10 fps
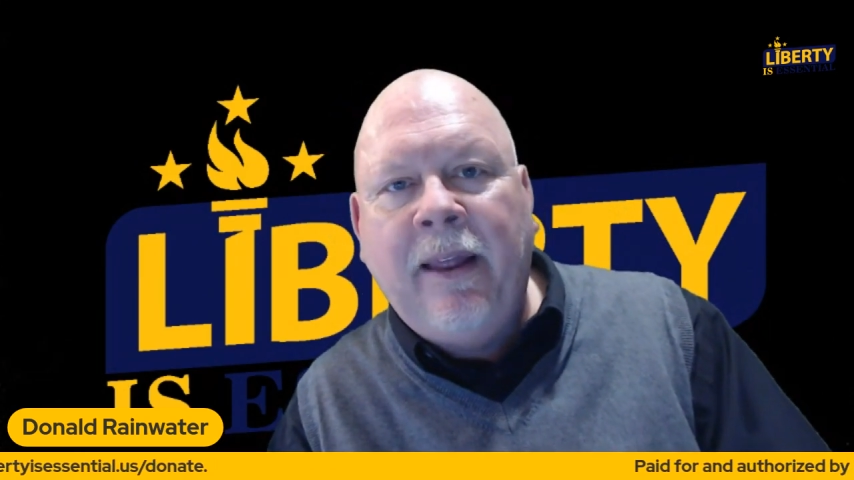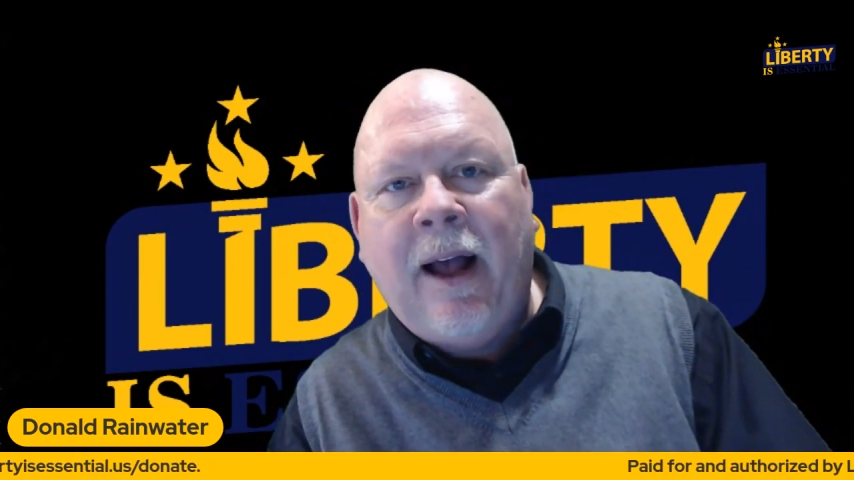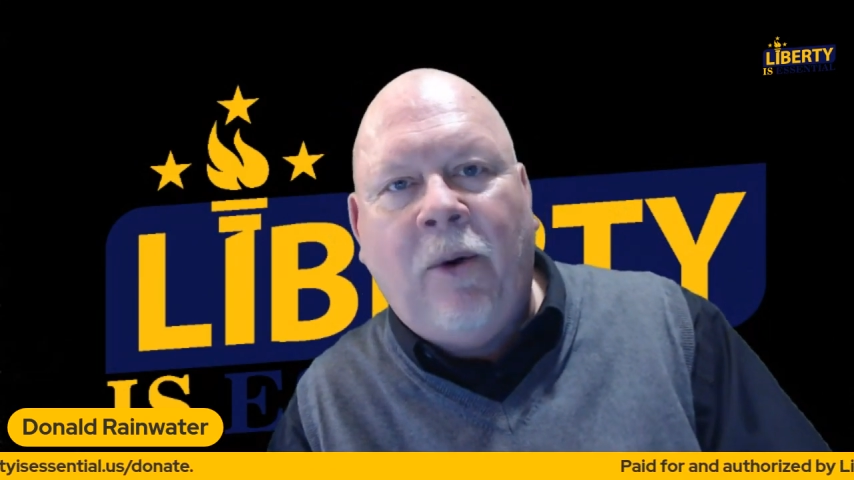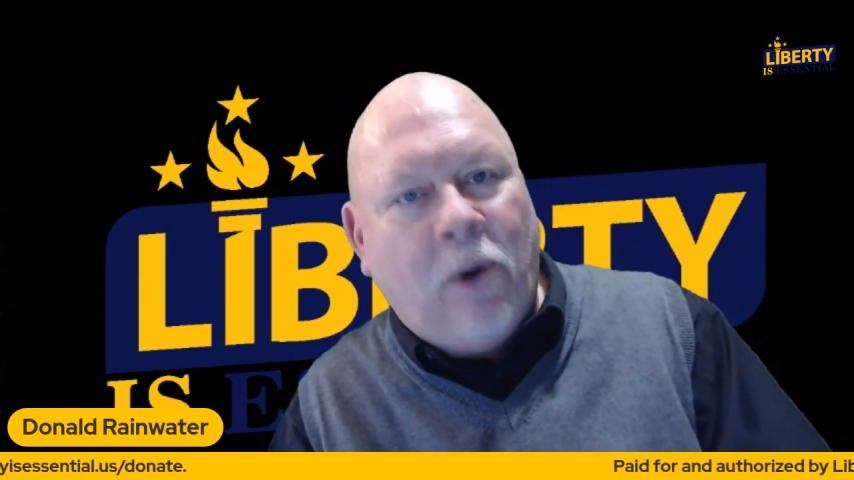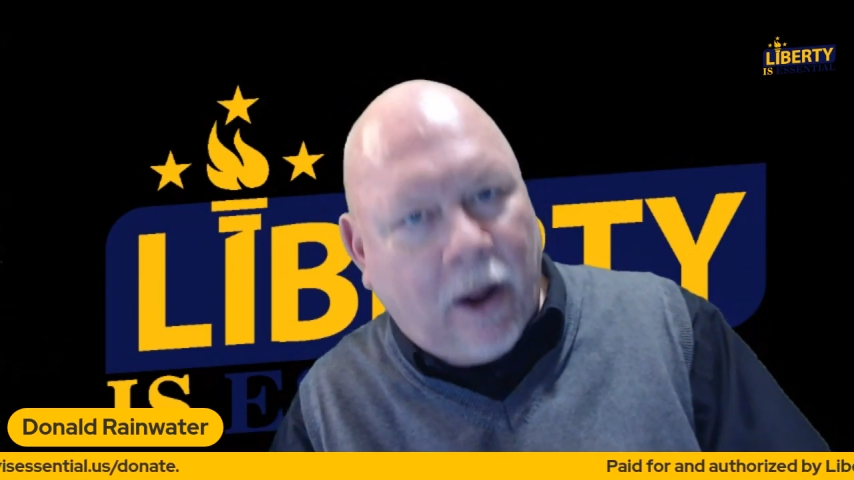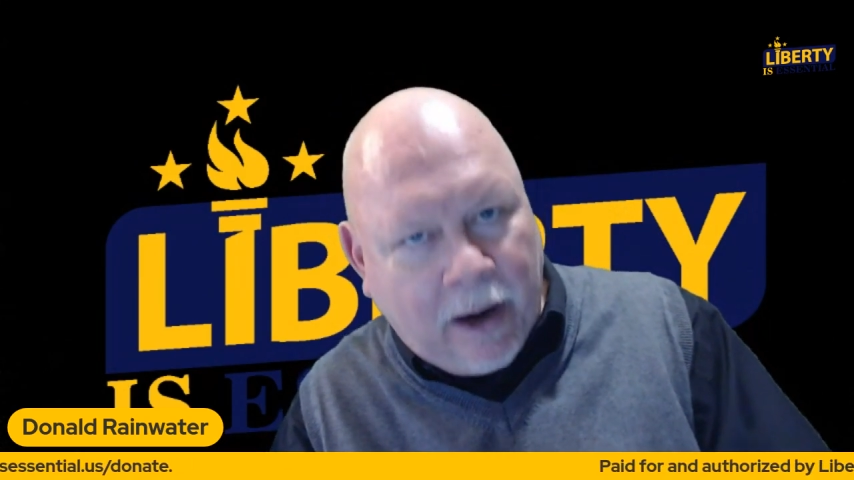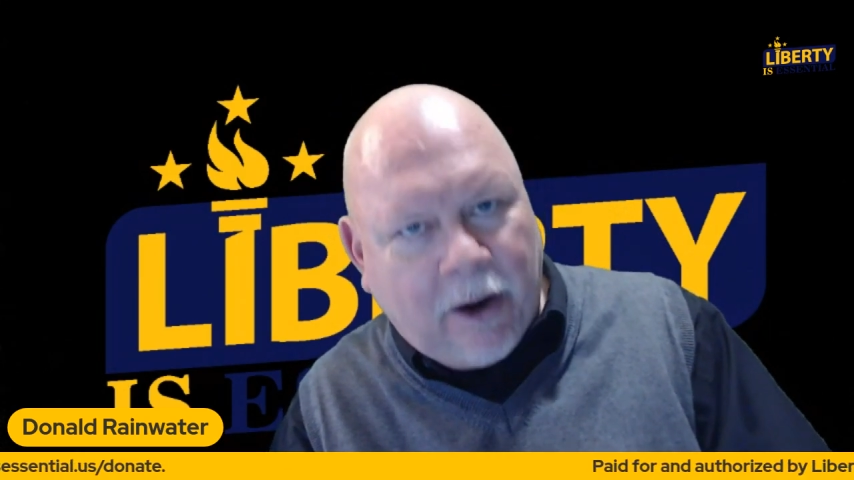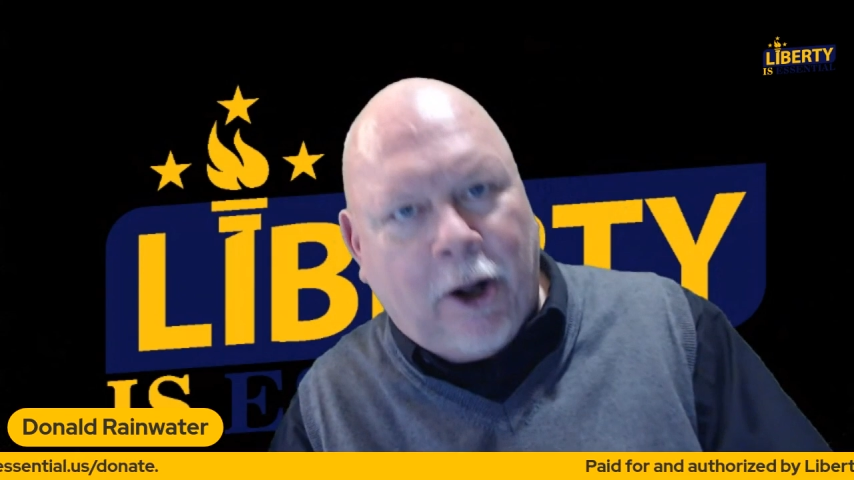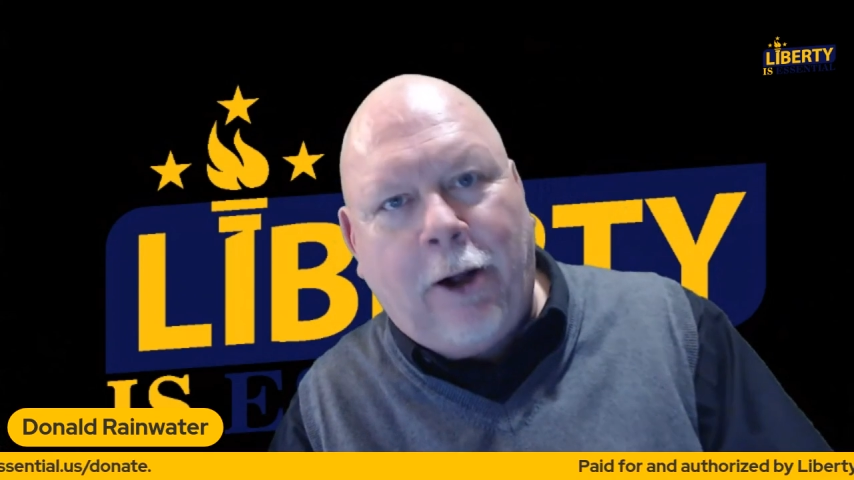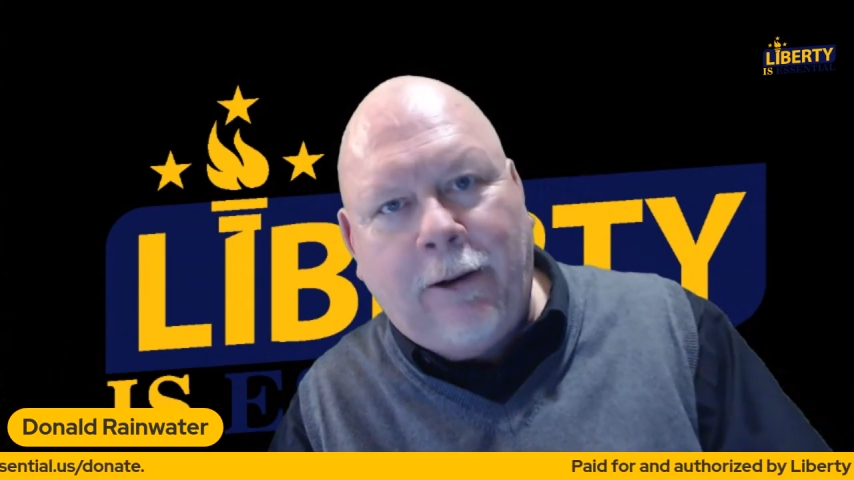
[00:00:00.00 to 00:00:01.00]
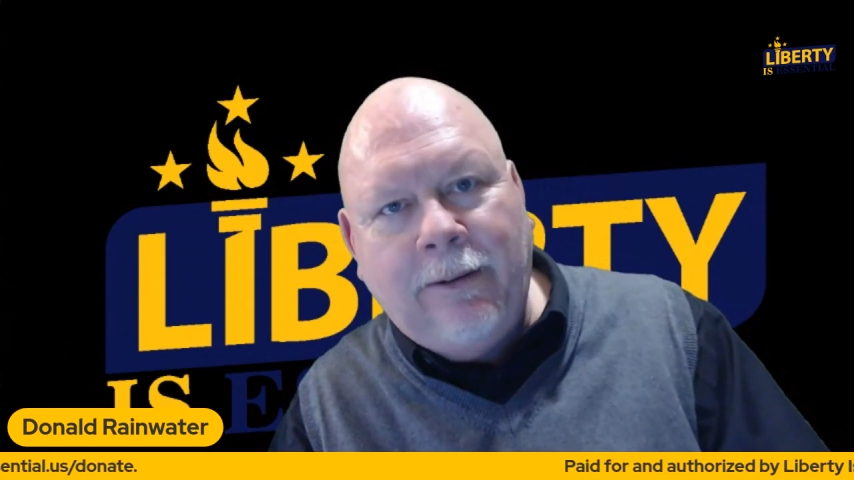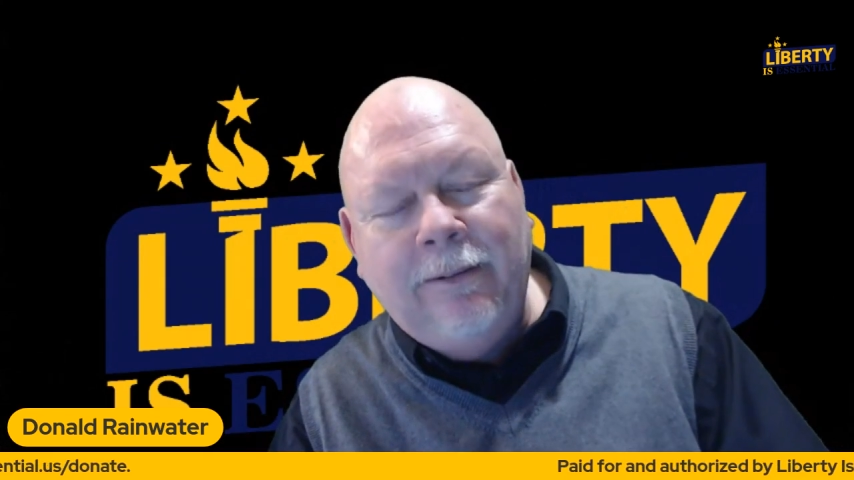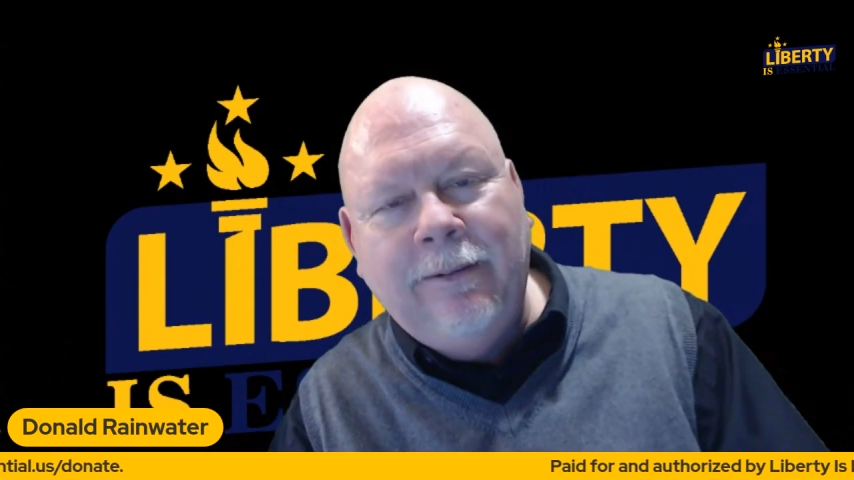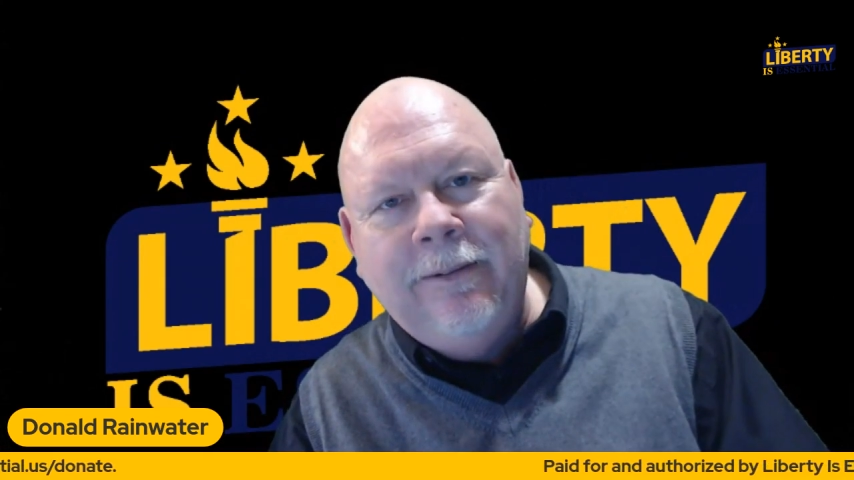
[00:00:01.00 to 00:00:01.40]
I want it all.